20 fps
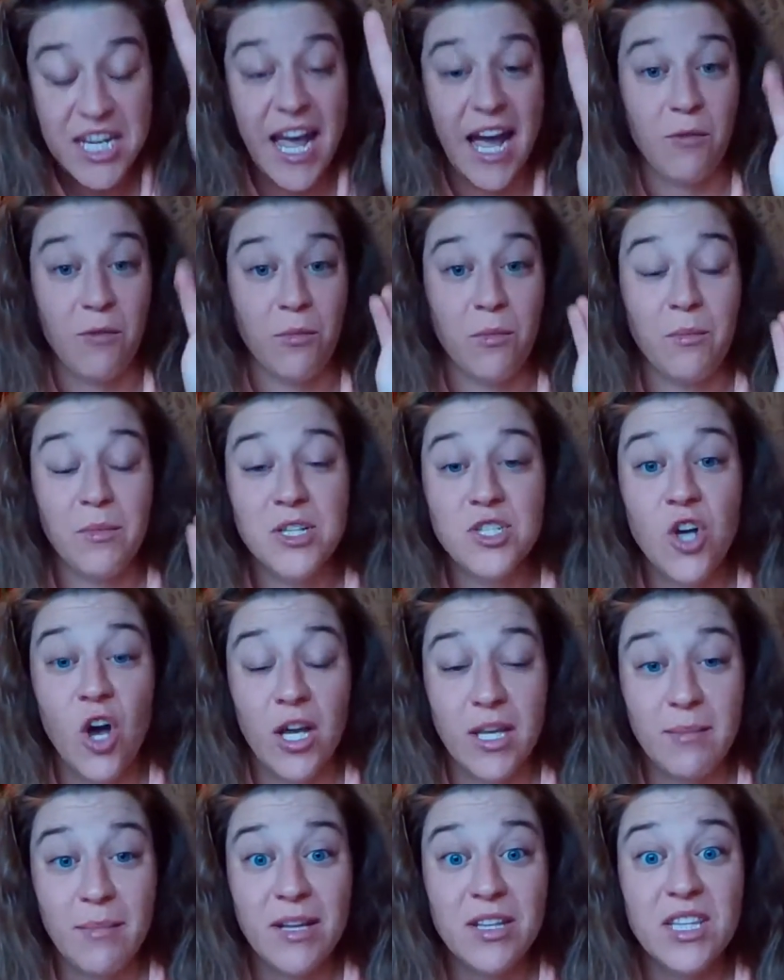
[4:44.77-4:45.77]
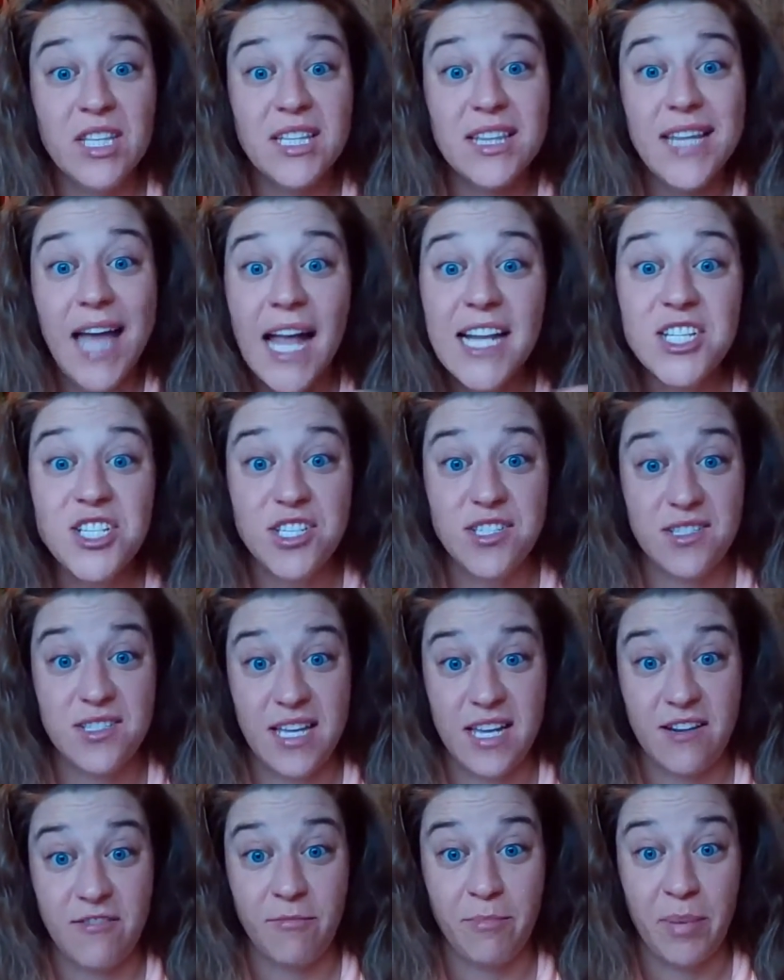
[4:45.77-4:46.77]
now when we're talking about the
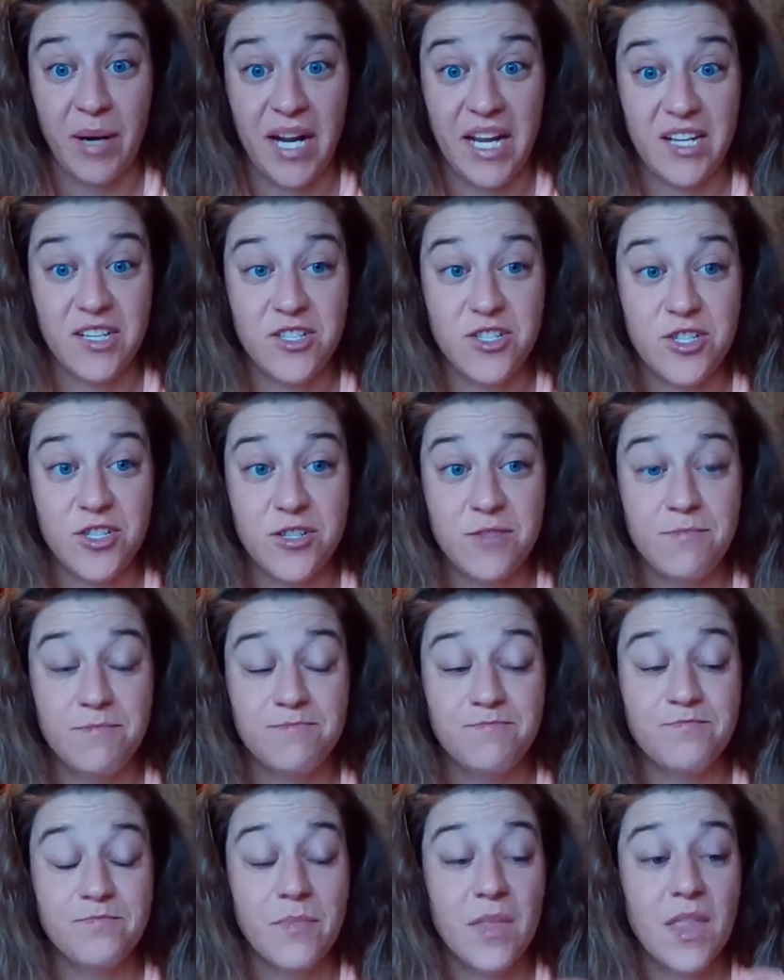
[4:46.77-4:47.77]
legislative branch